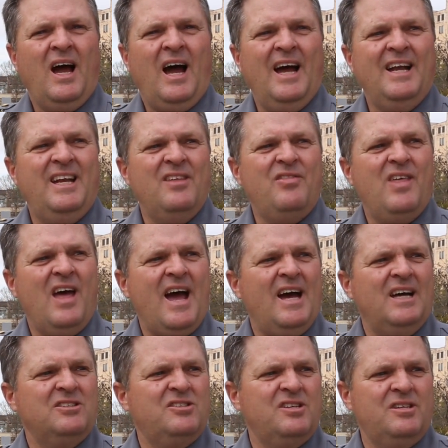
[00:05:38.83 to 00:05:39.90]
I did
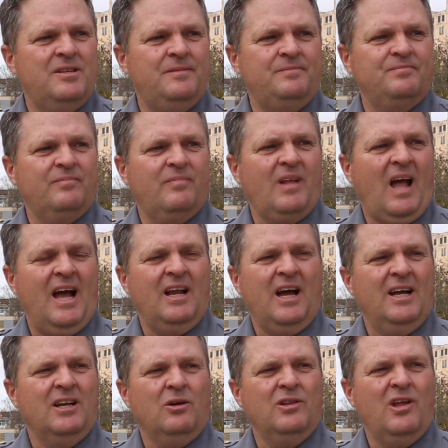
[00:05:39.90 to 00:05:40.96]
that,
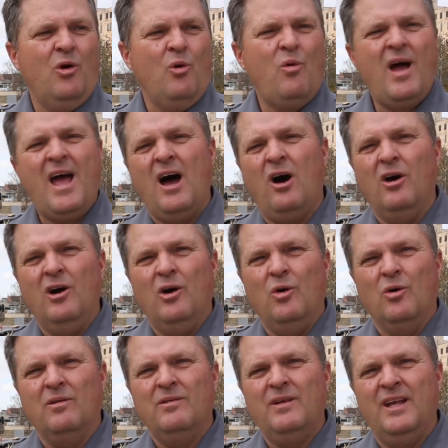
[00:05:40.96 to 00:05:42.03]
I don't know how
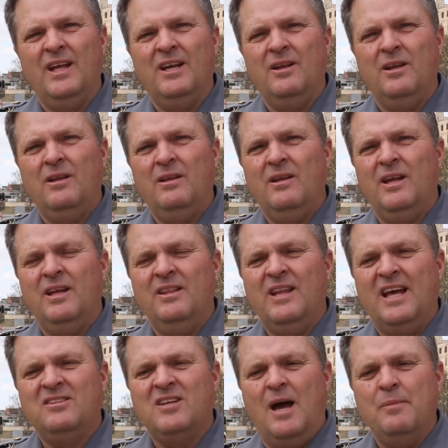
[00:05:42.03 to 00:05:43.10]
long, in
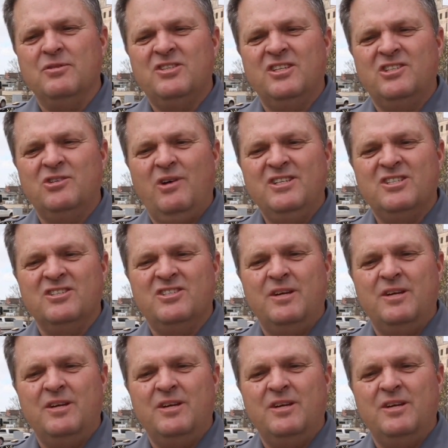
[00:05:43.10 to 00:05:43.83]
that type of situation.